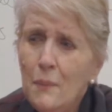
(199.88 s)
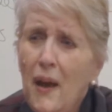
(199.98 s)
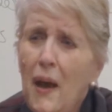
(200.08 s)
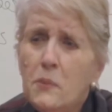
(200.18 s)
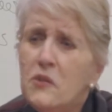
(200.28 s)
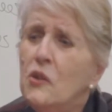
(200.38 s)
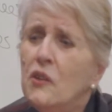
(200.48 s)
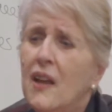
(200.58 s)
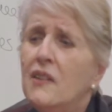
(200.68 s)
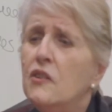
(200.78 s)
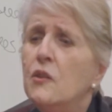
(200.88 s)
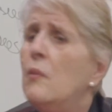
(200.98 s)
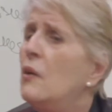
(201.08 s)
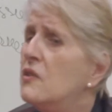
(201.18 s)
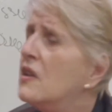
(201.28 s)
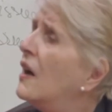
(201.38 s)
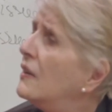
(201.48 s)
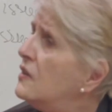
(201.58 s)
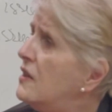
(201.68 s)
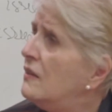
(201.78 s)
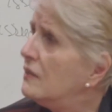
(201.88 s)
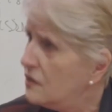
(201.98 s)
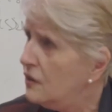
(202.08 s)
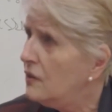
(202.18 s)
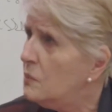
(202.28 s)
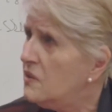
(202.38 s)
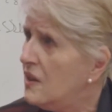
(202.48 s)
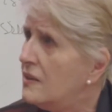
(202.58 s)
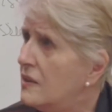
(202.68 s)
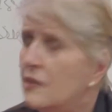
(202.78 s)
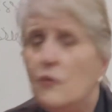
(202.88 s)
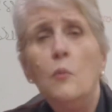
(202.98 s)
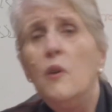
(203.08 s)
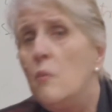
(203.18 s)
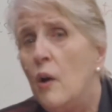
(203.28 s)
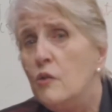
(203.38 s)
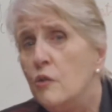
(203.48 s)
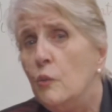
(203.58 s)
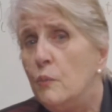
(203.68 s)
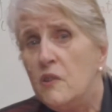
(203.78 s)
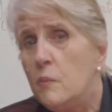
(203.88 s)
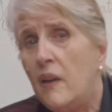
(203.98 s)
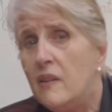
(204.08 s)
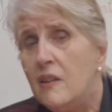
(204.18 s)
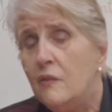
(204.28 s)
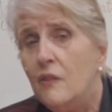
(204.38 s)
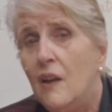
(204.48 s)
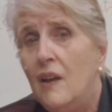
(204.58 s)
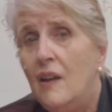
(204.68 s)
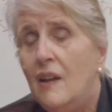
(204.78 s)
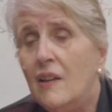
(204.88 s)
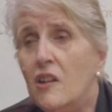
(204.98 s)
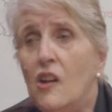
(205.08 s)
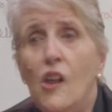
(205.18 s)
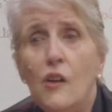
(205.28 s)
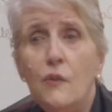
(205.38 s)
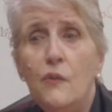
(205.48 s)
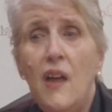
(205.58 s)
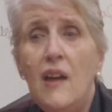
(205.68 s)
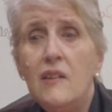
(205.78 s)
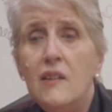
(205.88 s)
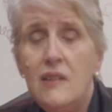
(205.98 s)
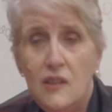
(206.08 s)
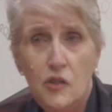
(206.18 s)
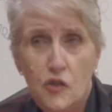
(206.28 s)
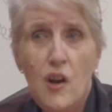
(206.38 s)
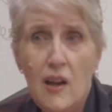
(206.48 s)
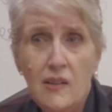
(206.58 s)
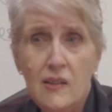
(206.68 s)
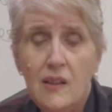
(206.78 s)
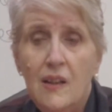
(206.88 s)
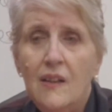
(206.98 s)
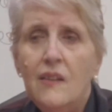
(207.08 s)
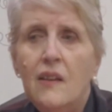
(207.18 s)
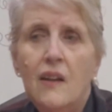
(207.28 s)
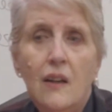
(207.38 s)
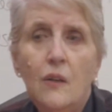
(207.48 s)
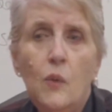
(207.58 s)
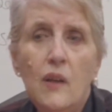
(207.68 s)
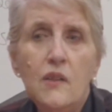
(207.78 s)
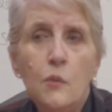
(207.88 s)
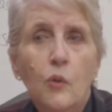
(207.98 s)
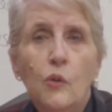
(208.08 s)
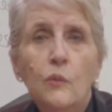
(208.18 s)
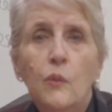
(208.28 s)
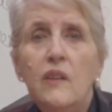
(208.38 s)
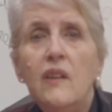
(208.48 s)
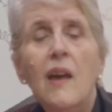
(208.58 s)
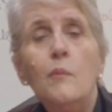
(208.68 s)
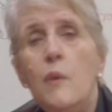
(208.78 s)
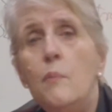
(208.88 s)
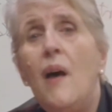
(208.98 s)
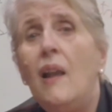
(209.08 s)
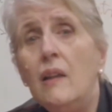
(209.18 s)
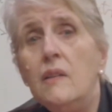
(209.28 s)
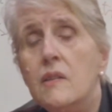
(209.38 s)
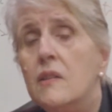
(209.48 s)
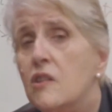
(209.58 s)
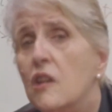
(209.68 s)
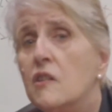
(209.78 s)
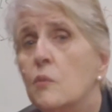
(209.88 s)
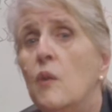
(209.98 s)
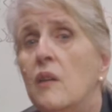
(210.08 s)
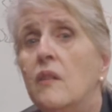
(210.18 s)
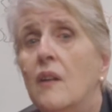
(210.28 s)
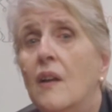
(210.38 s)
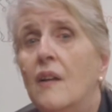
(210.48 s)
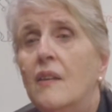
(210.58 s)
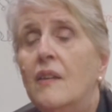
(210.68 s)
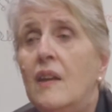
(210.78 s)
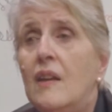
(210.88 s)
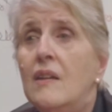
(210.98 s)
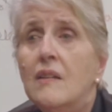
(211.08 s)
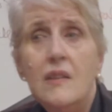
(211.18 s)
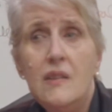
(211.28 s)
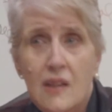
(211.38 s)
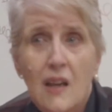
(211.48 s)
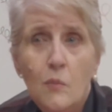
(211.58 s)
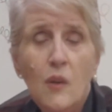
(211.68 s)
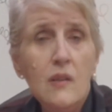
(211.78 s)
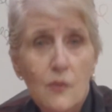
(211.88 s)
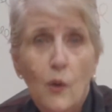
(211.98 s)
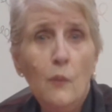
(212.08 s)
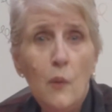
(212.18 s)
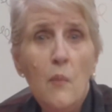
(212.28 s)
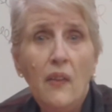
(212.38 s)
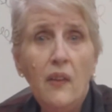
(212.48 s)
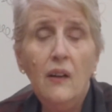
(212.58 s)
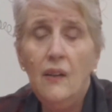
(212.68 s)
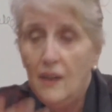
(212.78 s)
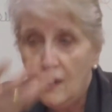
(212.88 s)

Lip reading: perhaps not under the most ideal circumstances from an emotional perspective. And a lot of that distress that the little ones are born with can be balanced just with the statements from the mother